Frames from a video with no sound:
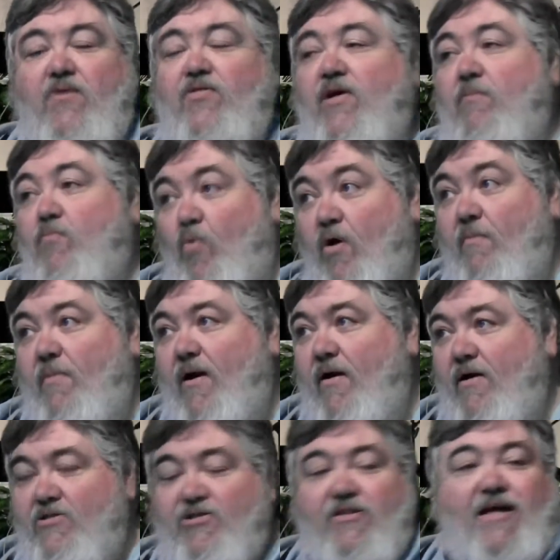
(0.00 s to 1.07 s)
both of them were
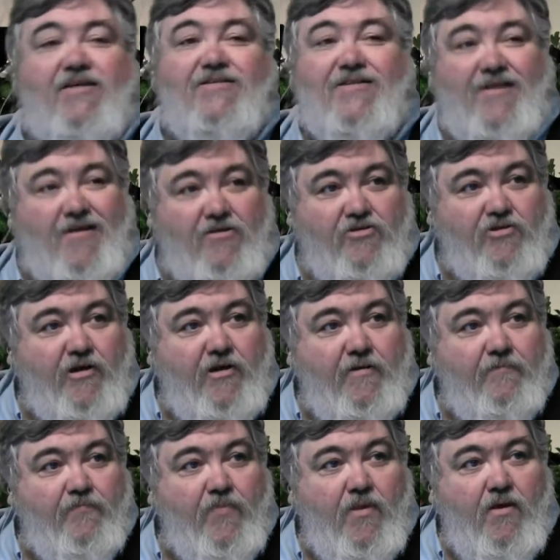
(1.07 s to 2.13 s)
married, so that's
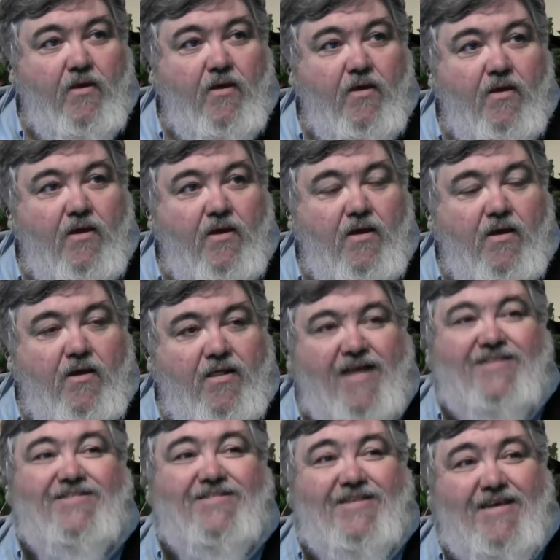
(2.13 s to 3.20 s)
adultery.
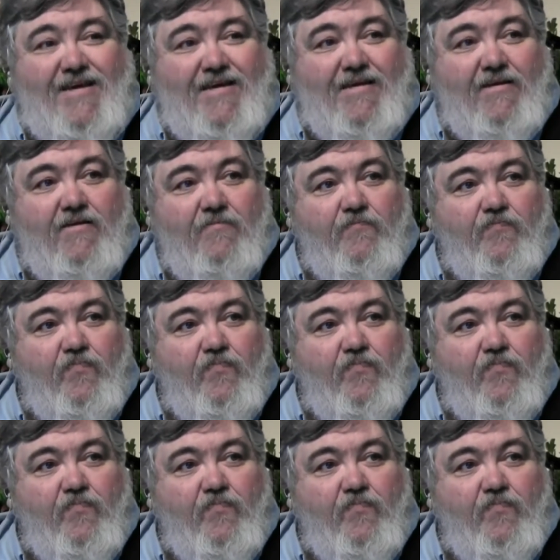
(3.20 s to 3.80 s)
That's sin.